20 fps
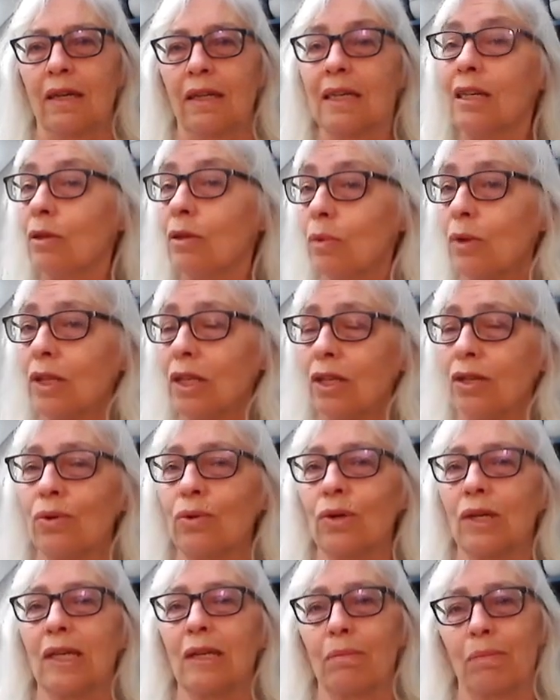This is what this
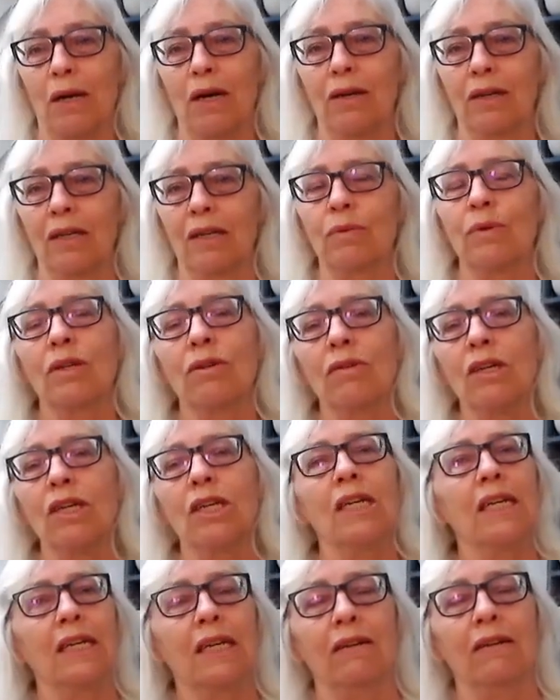talk is about. It was
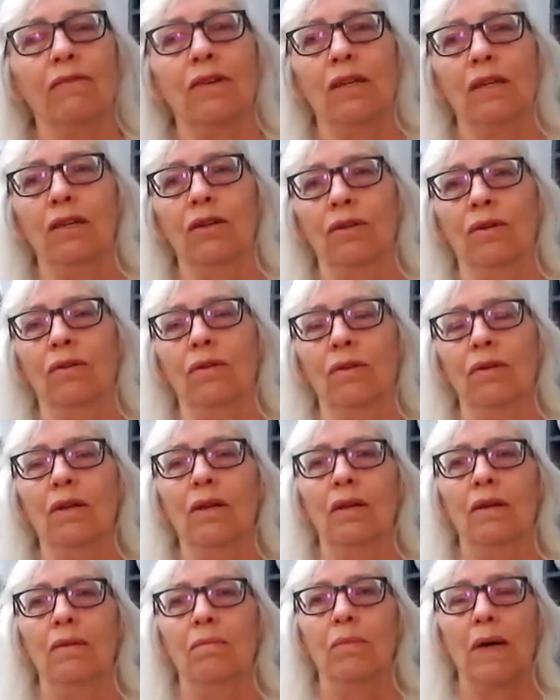originally given to
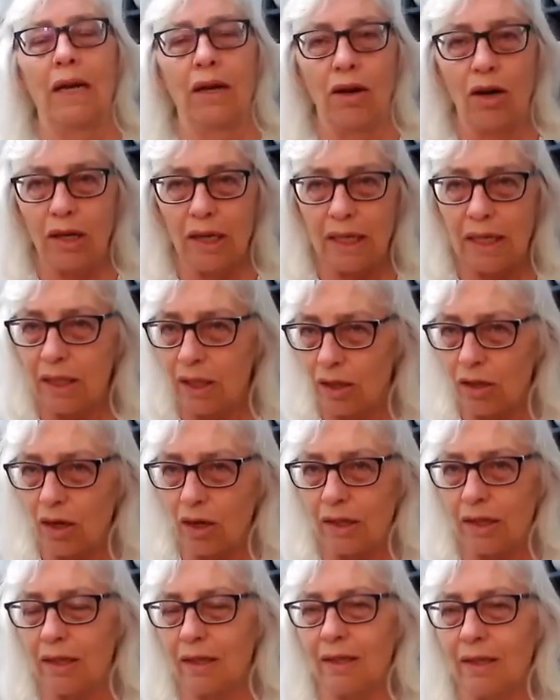my colleagues,
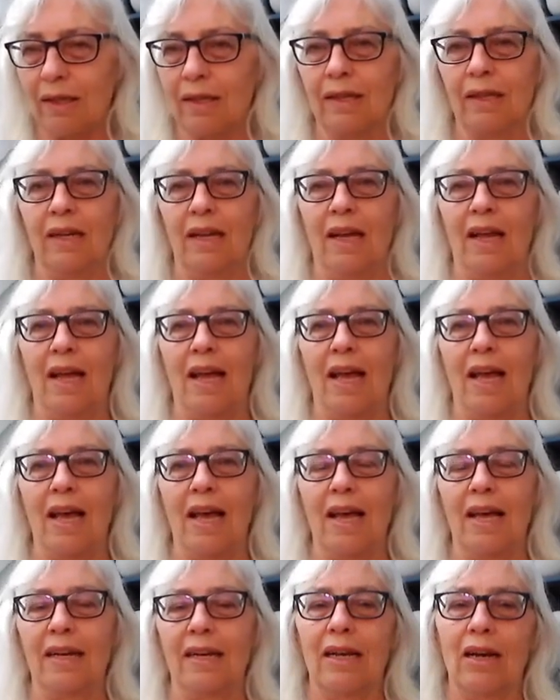doctors,
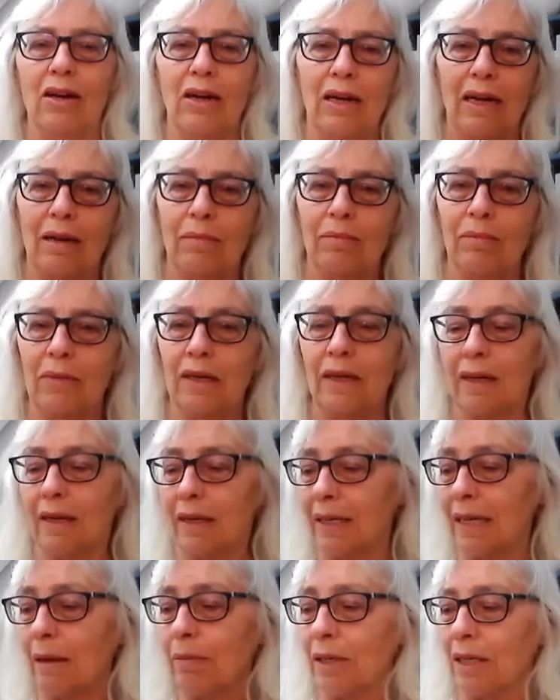and now I'm
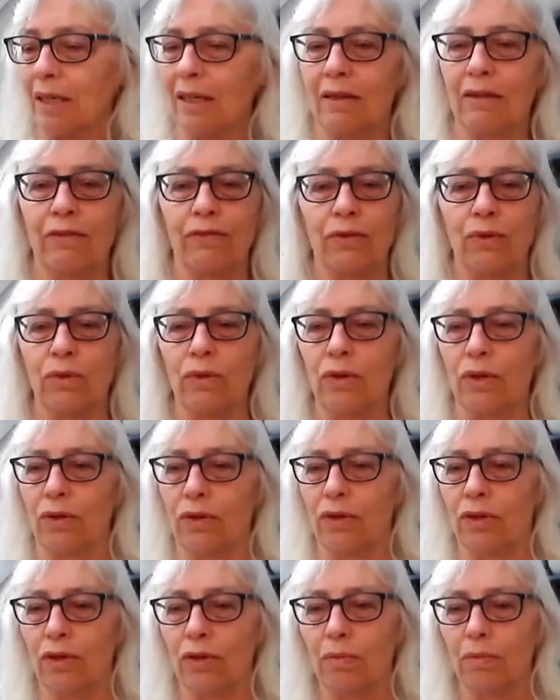adapting it for
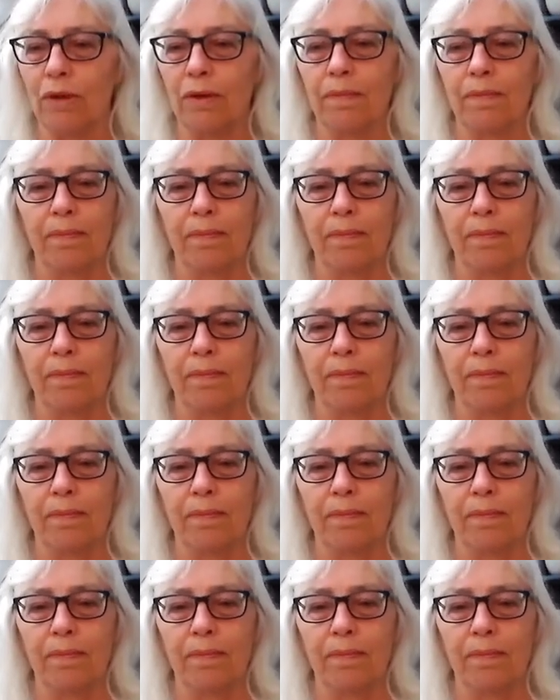YouTube.